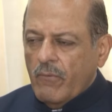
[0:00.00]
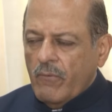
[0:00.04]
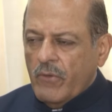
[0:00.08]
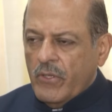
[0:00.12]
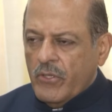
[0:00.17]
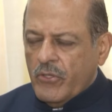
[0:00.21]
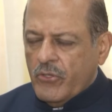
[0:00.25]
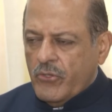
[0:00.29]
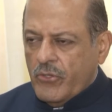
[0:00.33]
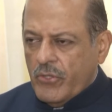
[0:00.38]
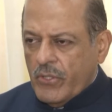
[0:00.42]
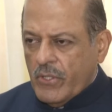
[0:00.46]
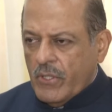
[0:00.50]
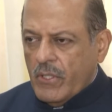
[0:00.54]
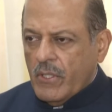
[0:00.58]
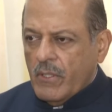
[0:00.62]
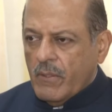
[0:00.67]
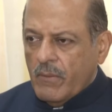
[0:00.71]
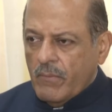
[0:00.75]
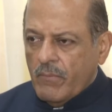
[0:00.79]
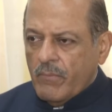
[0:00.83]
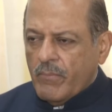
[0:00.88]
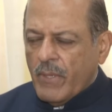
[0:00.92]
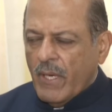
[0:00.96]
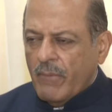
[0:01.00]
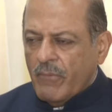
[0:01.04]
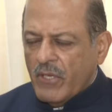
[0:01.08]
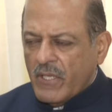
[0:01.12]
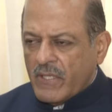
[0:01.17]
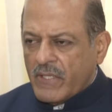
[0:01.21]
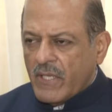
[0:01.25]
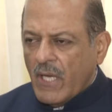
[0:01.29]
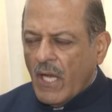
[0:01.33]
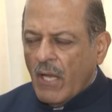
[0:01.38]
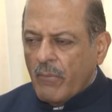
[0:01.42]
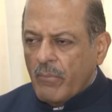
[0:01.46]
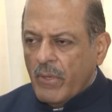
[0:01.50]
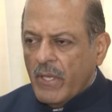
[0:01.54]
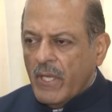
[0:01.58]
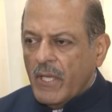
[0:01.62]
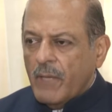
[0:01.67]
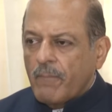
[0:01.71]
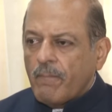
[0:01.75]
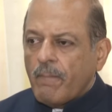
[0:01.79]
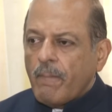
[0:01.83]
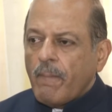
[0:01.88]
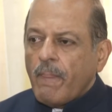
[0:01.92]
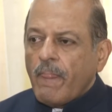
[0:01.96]
which Prime Minister
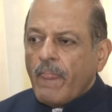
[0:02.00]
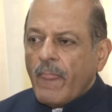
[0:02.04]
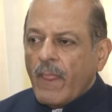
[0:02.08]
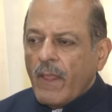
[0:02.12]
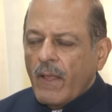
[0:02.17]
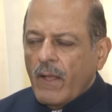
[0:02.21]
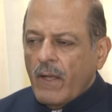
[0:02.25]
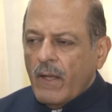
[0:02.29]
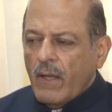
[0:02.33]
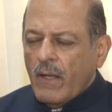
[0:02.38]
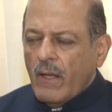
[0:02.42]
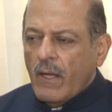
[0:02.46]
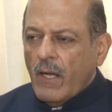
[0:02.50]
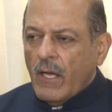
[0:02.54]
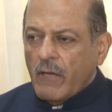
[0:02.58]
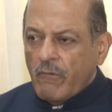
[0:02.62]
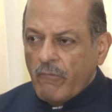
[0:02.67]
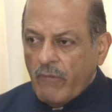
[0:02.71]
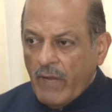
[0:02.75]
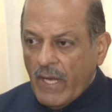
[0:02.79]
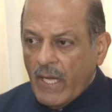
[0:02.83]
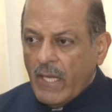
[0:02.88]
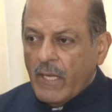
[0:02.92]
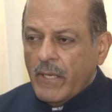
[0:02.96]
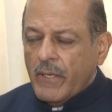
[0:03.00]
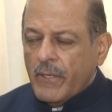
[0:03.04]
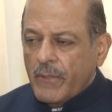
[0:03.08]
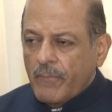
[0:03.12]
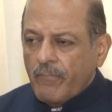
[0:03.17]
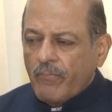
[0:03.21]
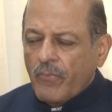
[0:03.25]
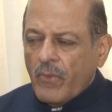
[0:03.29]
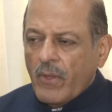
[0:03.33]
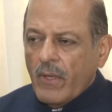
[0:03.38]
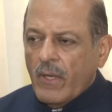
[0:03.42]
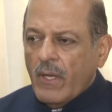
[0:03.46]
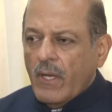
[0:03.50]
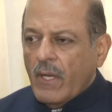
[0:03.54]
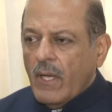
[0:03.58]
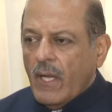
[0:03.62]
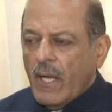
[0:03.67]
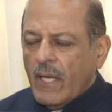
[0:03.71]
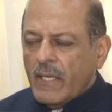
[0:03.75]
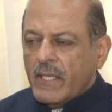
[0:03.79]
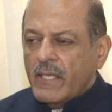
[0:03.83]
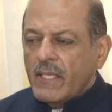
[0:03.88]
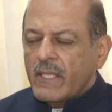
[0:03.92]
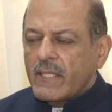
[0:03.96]
Abe unveiled
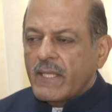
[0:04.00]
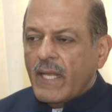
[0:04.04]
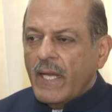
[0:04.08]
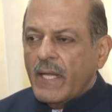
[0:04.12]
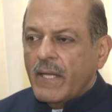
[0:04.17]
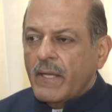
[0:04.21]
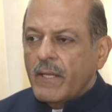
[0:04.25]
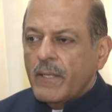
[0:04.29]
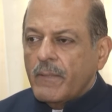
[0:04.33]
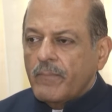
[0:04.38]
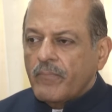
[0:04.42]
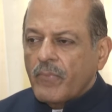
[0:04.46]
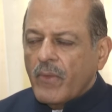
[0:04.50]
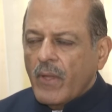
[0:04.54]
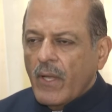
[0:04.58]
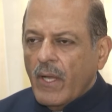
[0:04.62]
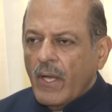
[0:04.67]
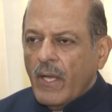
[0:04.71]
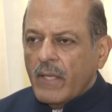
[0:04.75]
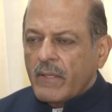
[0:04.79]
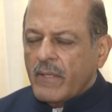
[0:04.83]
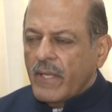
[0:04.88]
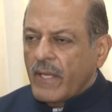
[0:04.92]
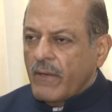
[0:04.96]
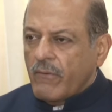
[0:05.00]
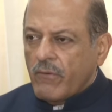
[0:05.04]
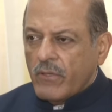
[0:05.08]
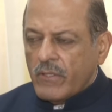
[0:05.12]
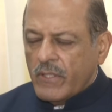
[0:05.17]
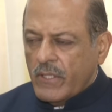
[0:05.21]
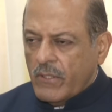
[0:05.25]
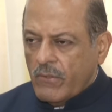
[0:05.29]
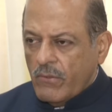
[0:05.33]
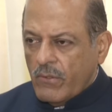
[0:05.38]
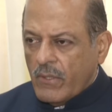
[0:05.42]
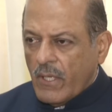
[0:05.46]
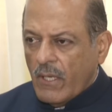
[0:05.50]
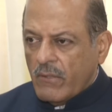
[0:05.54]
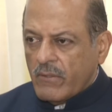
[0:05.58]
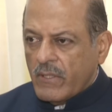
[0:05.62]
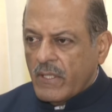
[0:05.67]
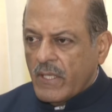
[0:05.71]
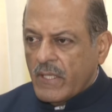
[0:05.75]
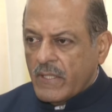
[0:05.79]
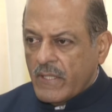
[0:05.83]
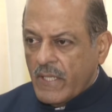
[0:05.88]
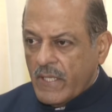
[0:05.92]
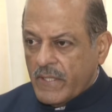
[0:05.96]
at his end. I think it was in
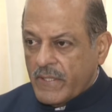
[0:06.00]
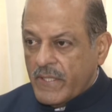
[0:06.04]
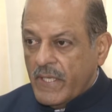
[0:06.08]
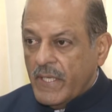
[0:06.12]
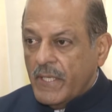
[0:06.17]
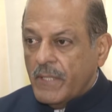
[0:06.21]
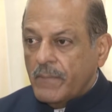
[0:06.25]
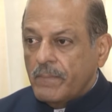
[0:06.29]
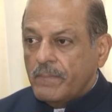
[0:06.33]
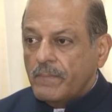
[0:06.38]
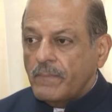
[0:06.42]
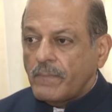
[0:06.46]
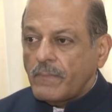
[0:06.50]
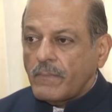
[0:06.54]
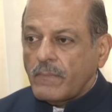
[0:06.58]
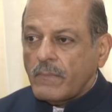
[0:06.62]
2016.